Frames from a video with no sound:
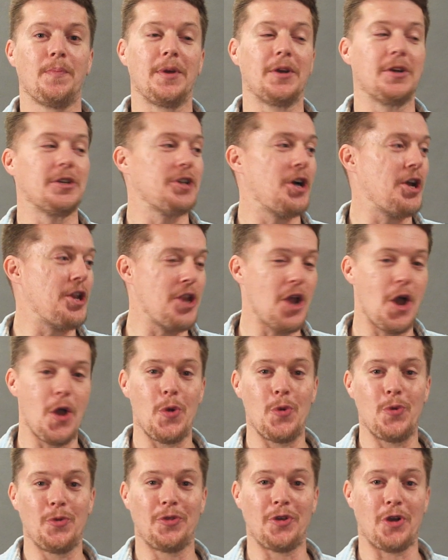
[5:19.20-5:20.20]
because I
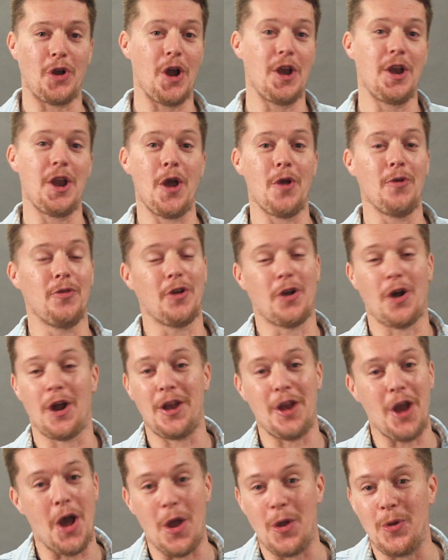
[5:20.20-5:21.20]
know that I know that I
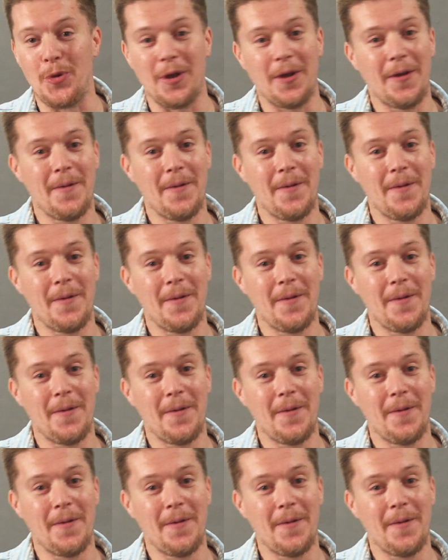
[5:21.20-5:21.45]
know